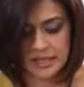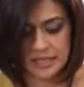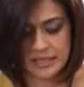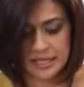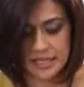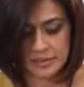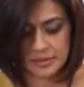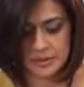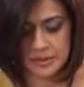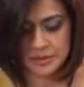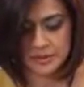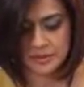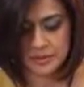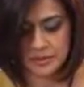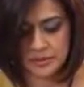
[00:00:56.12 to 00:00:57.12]
a
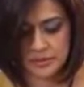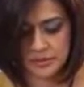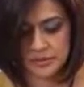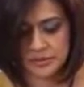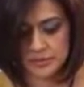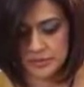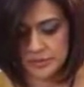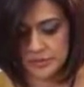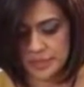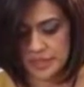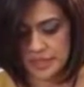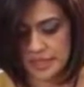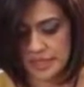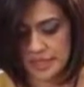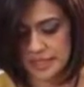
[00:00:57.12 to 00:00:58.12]
tablespoon,
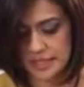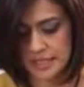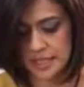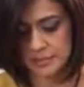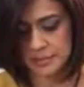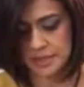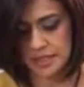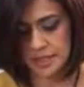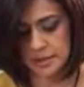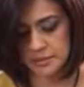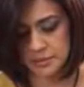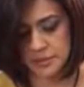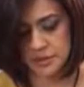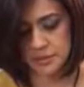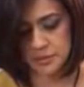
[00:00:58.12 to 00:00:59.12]
a nice heaped
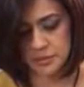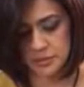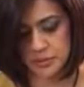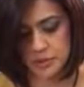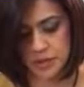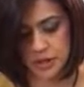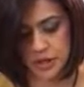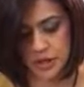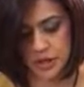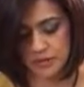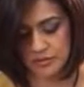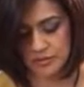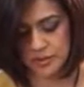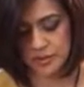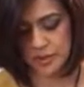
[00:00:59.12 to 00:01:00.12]
tablespoon
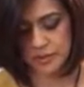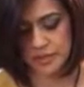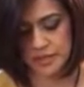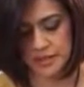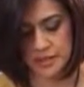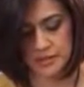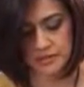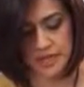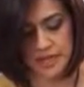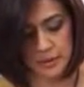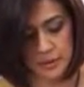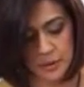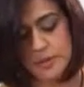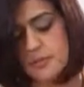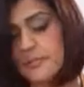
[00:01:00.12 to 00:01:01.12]
of the garbanzo
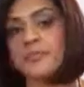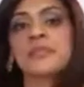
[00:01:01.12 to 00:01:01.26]
flour.